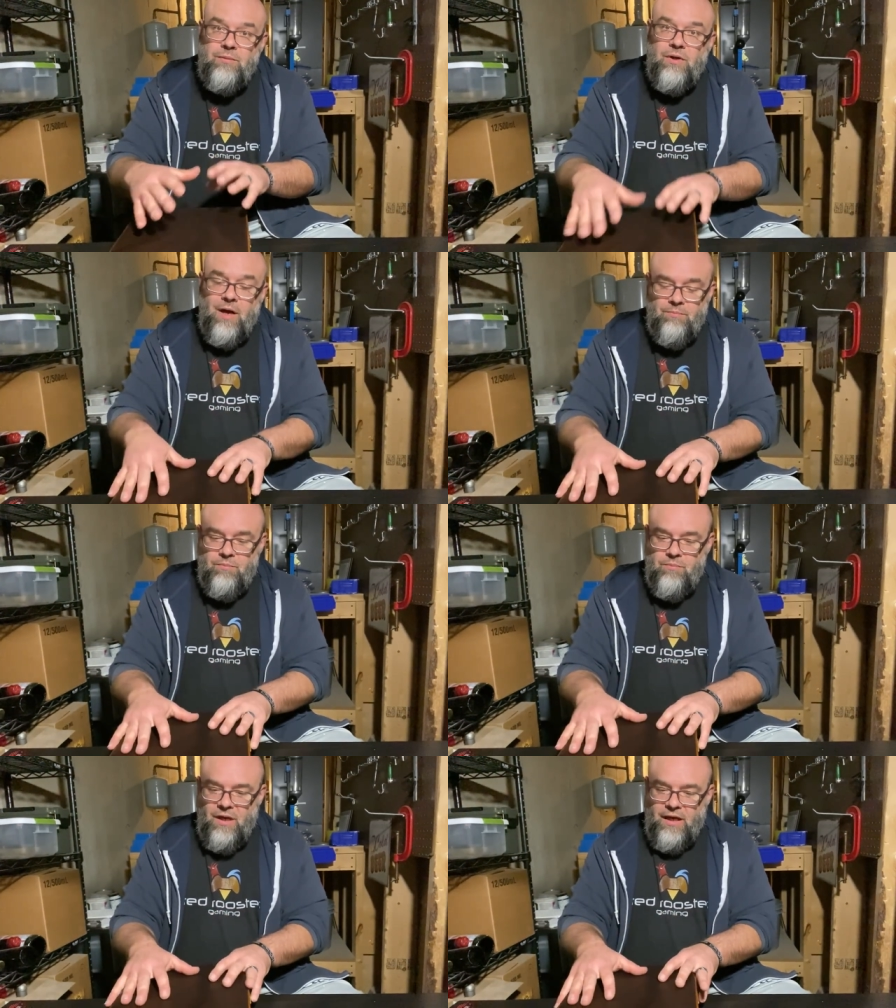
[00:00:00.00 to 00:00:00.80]
cup
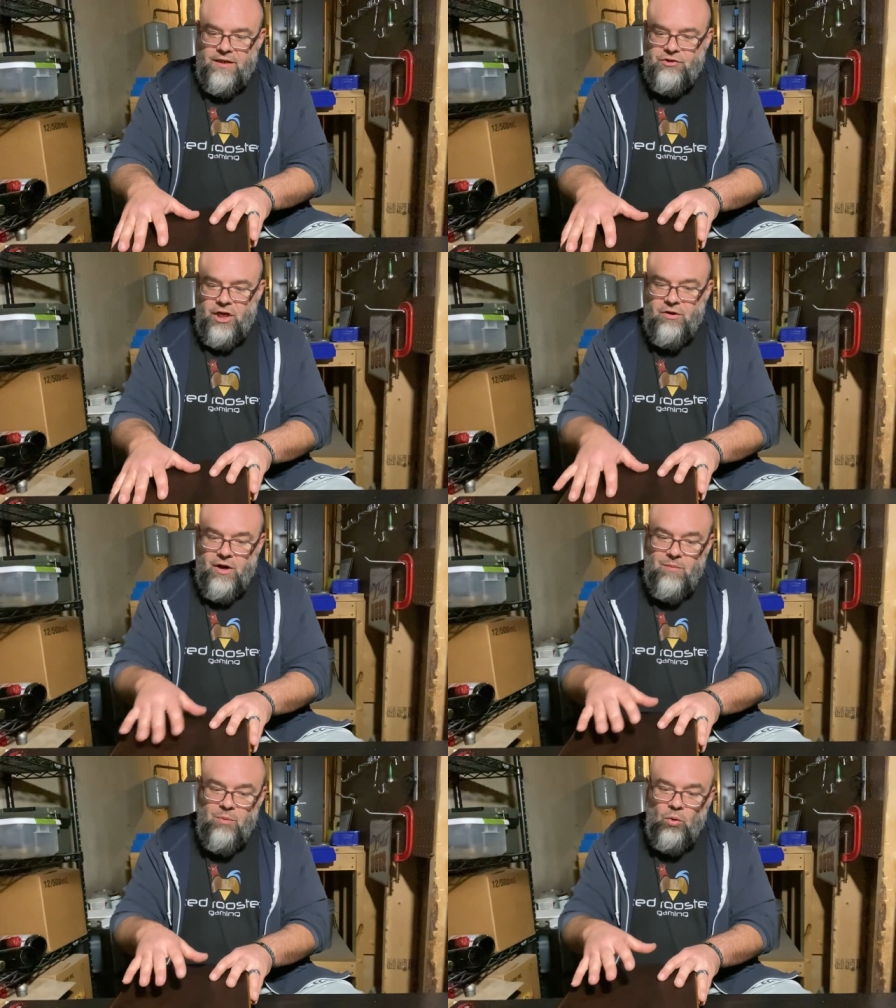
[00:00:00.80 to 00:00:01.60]
like shaker
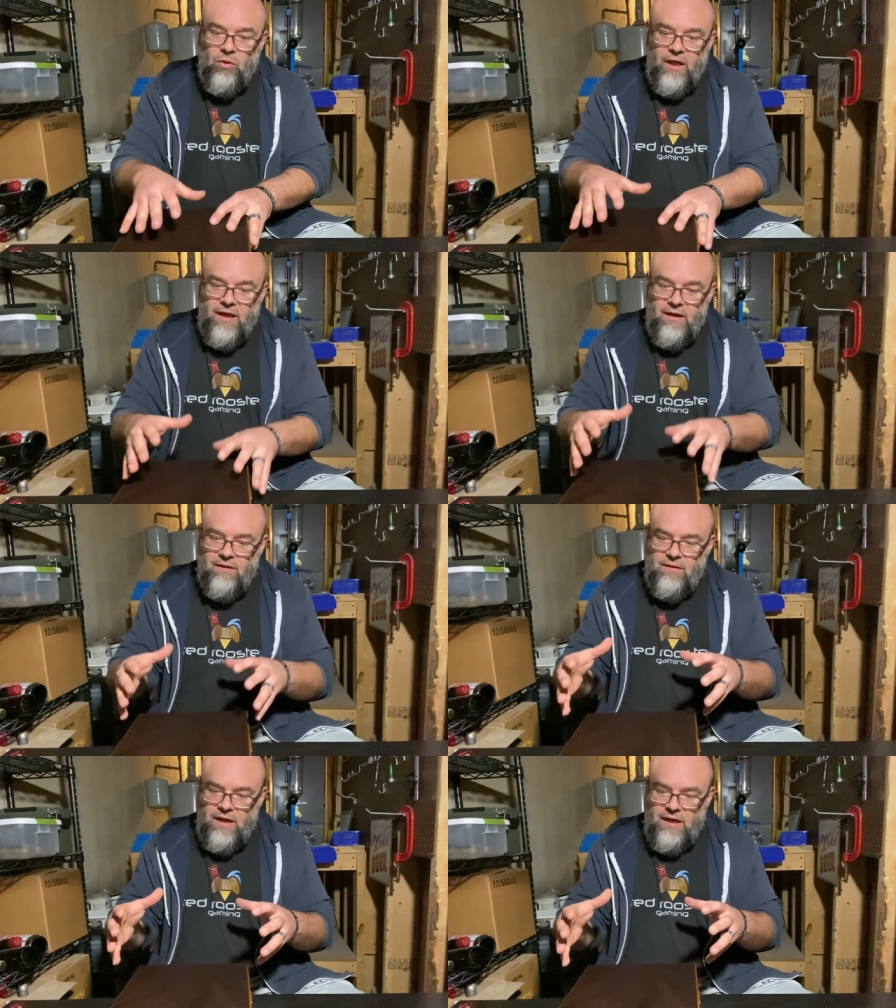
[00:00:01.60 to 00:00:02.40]
cup
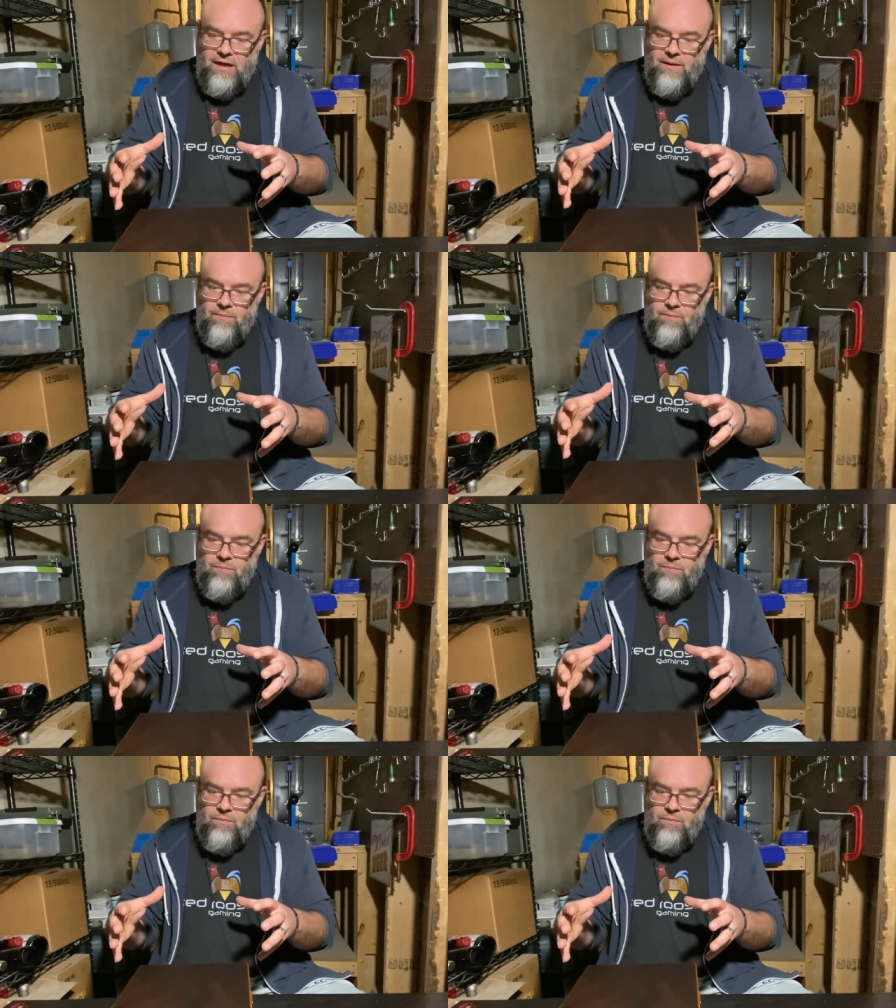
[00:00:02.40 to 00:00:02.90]
holding uh,